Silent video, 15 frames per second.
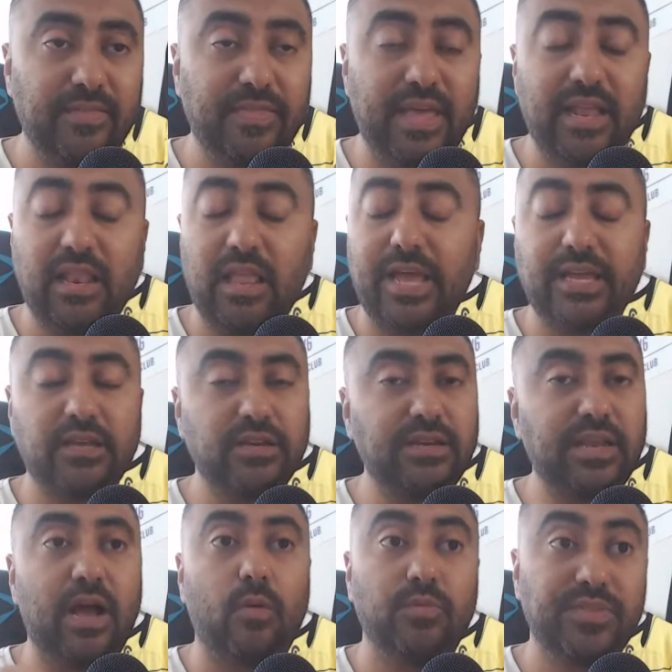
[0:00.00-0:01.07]
They're like,
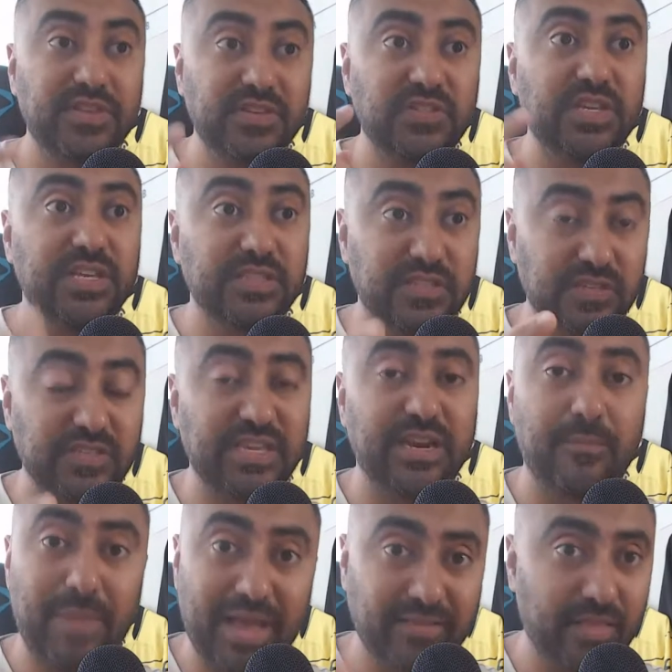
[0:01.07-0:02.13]
no, this is the
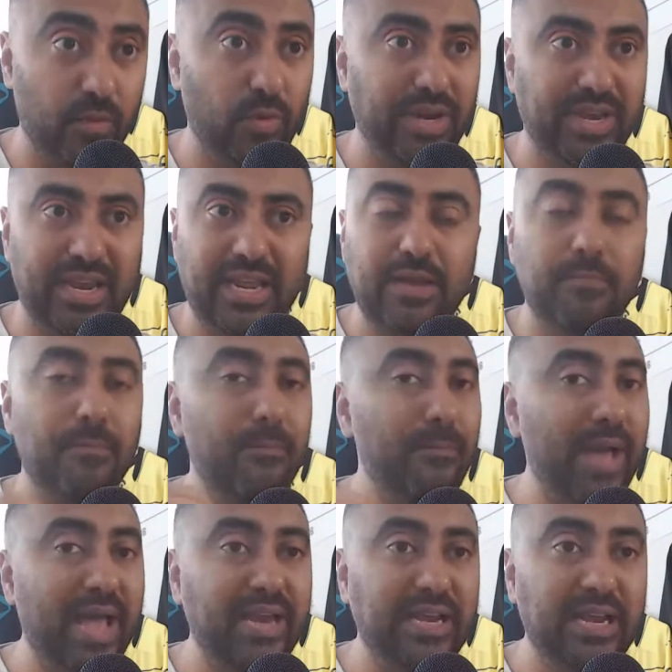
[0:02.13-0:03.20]
centre-back that we need
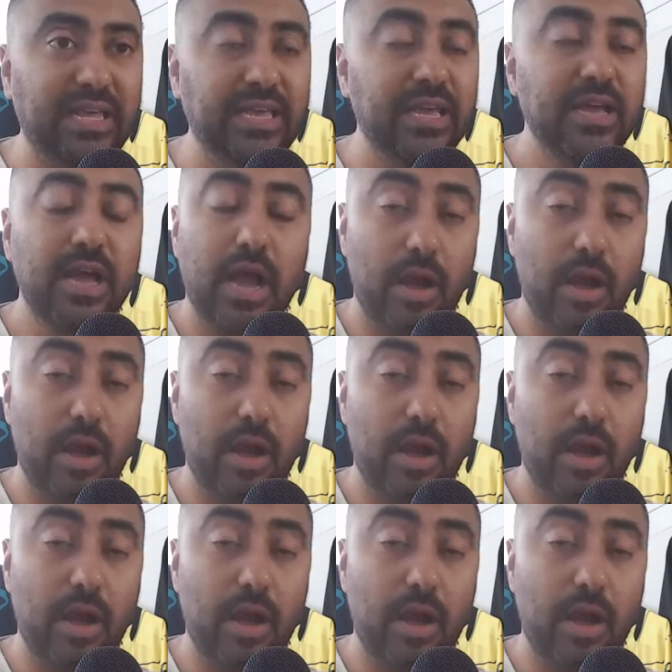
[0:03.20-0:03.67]
badly.